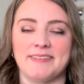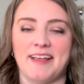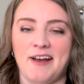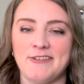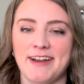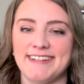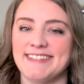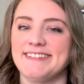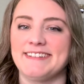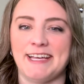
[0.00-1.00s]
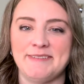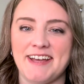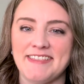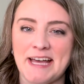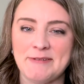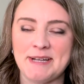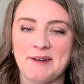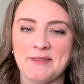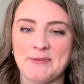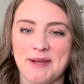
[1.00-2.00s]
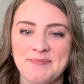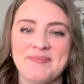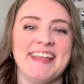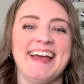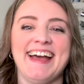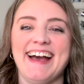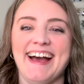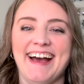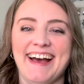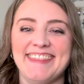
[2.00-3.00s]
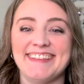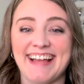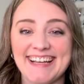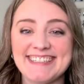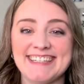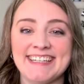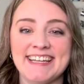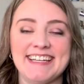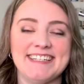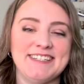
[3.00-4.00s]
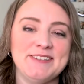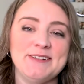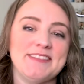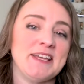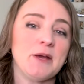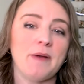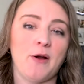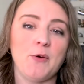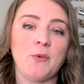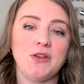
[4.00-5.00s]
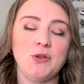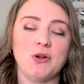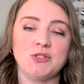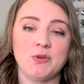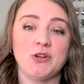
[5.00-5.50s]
All right, glad we got that one out of the way. The last thing to think about when you're doing your